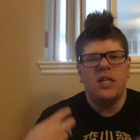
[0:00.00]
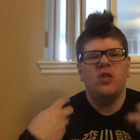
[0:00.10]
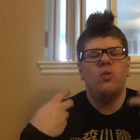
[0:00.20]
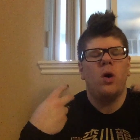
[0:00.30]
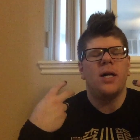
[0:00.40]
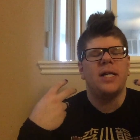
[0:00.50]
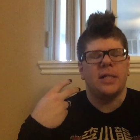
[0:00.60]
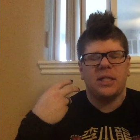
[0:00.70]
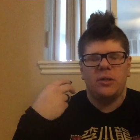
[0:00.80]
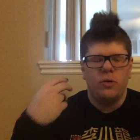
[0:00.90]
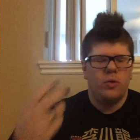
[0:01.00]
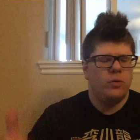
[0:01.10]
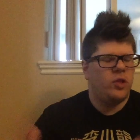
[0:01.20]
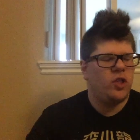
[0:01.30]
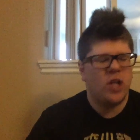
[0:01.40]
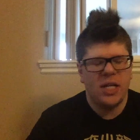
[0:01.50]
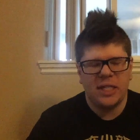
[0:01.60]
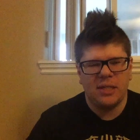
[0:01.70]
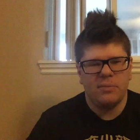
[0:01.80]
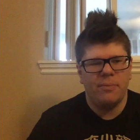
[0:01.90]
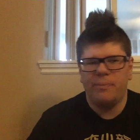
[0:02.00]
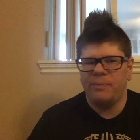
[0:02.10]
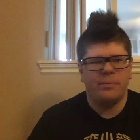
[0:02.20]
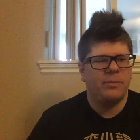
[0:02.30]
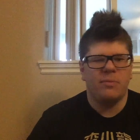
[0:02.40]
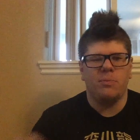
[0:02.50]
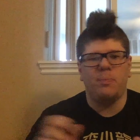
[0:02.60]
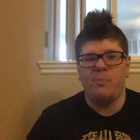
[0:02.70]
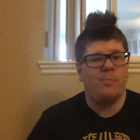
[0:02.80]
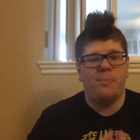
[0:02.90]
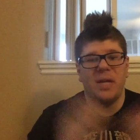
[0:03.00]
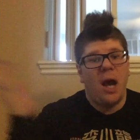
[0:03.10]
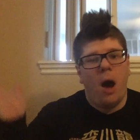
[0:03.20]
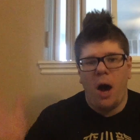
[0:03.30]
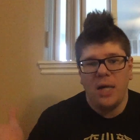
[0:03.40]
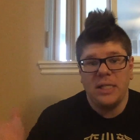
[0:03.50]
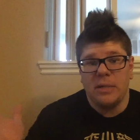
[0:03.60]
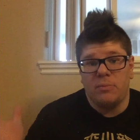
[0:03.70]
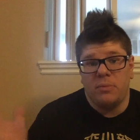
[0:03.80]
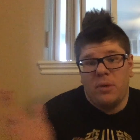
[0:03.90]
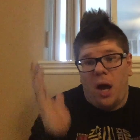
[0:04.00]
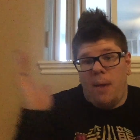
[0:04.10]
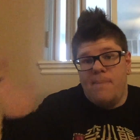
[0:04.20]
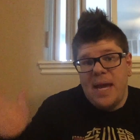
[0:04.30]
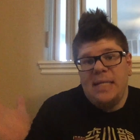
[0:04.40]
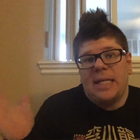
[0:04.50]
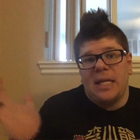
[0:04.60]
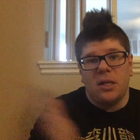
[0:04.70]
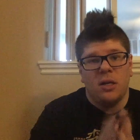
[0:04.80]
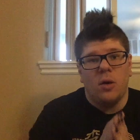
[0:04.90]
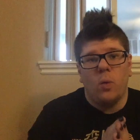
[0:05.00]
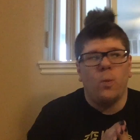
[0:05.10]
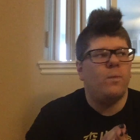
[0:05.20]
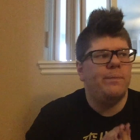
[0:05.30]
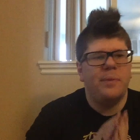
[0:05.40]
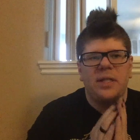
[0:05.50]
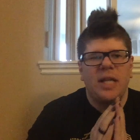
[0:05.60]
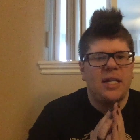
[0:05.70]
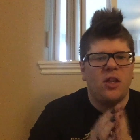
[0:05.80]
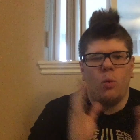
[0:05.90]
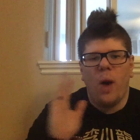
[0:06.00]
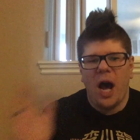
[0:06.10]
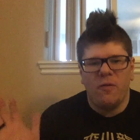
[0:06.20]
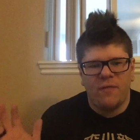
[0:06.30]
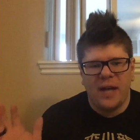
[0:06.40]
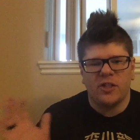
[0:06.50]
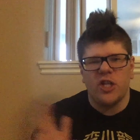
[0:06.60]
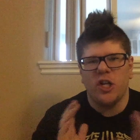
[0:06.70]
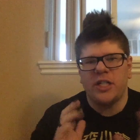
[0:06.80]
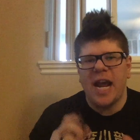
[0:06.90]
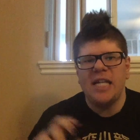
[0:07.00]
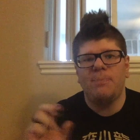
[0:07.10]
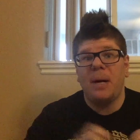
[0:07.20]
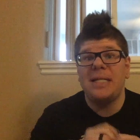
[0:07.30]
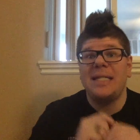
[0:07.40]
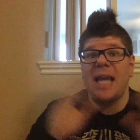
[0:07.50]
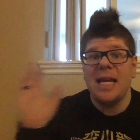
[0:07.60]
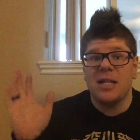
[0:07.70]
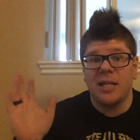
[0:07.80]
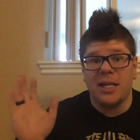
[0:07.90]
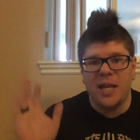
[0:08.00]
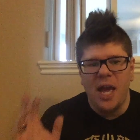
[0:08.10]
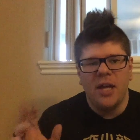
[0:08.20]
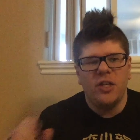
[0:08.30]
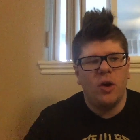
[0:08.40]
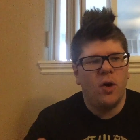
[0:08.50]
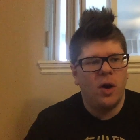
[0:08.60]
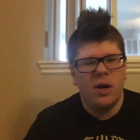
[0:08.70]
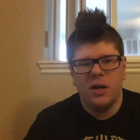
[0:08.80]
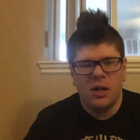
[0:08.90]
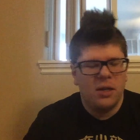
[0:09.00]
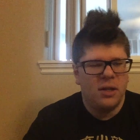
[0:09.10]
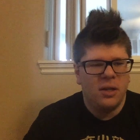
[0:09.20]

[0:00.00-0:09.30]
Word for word: you want it to just be awesome amazing it's like the wow factor your taste buds tingling your